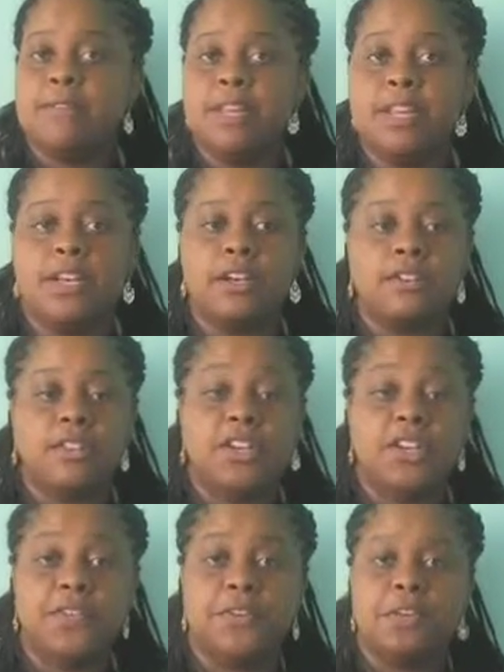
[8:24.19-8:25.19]
videos or
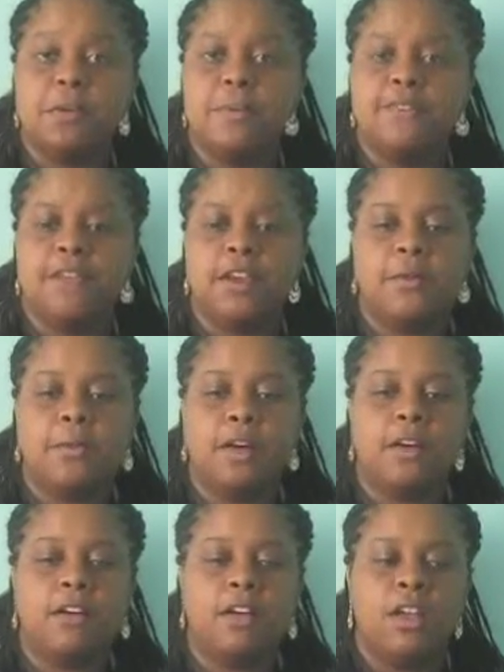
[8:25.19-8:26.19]
if you know me very
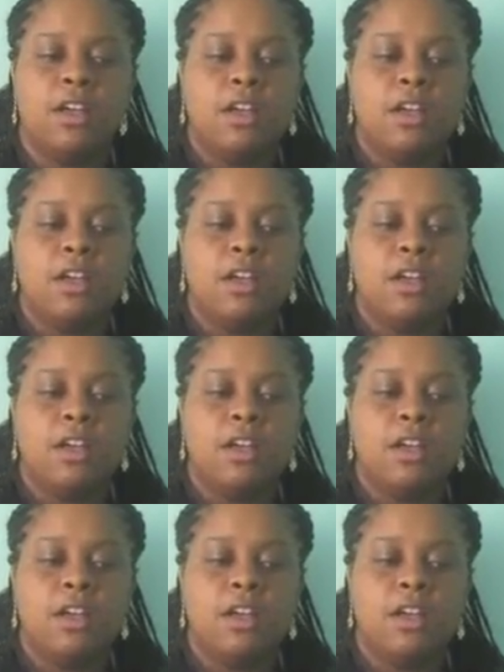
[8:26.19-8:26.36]
well,